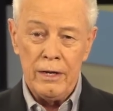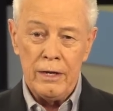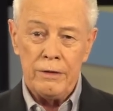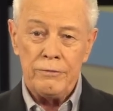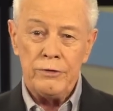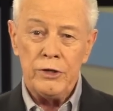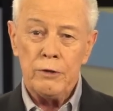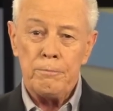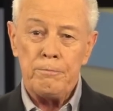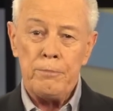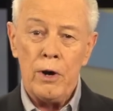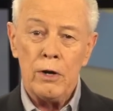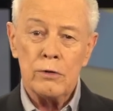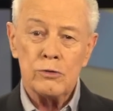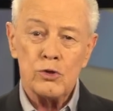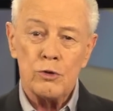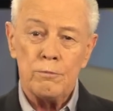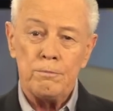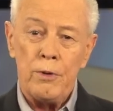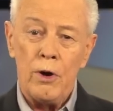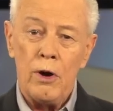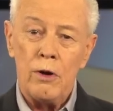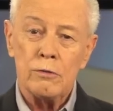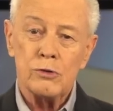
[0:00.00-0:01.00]
And the
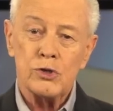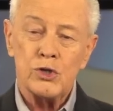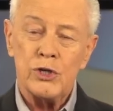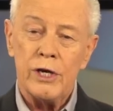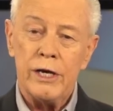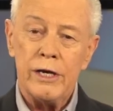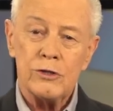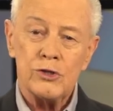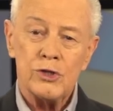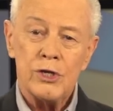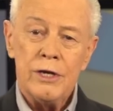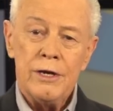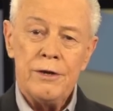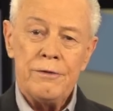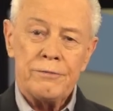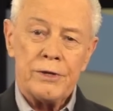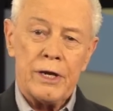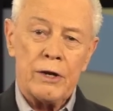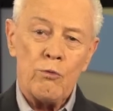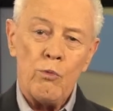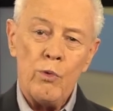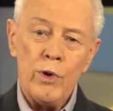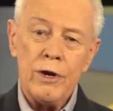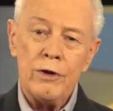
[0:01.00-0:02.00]
Apostle Paul says
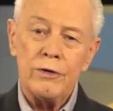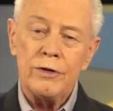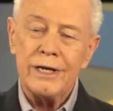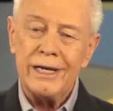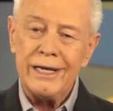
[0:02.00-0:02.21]
that we are